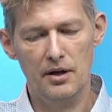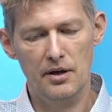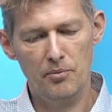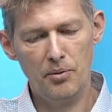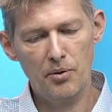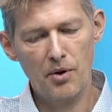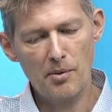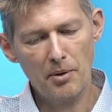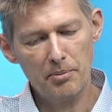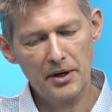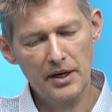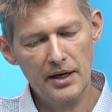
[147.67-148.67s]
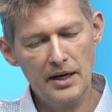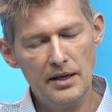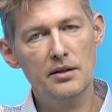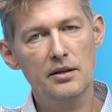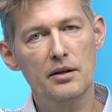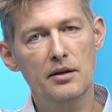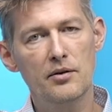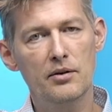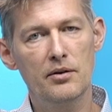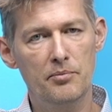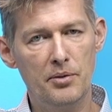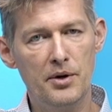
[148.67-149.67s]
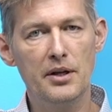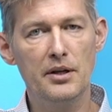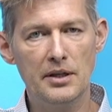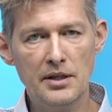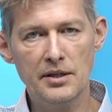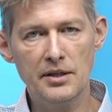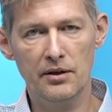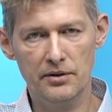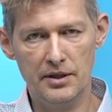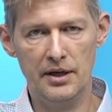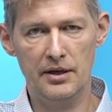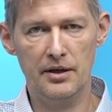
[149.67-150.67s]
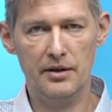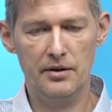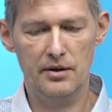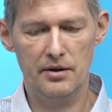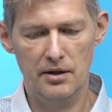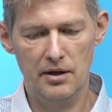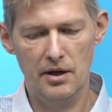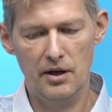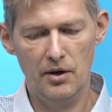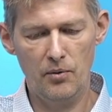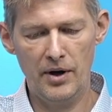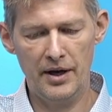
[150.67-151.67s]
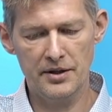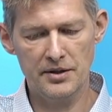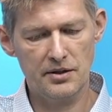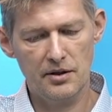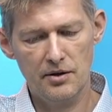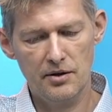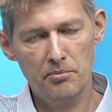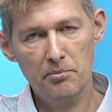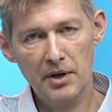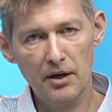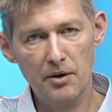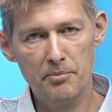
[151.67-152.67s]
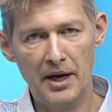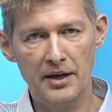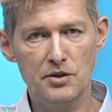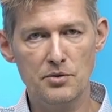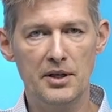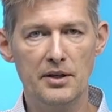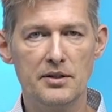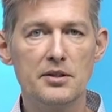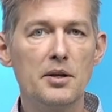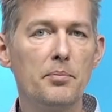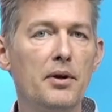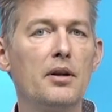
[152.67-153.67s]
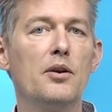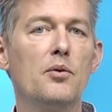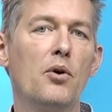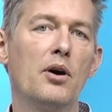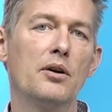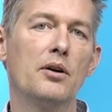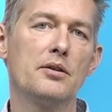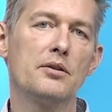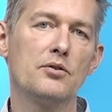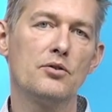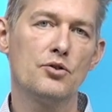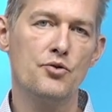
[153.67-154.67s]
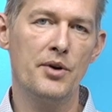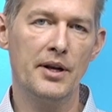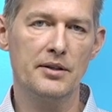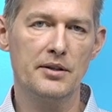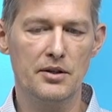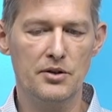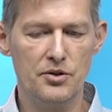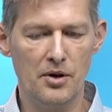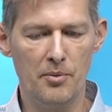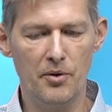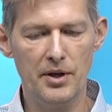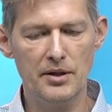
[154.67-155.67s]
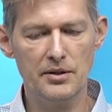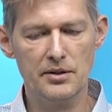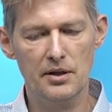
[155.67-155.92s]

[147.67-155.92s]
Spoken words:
probably need pretty detailed data, whereas middle management typically want trends and summaries,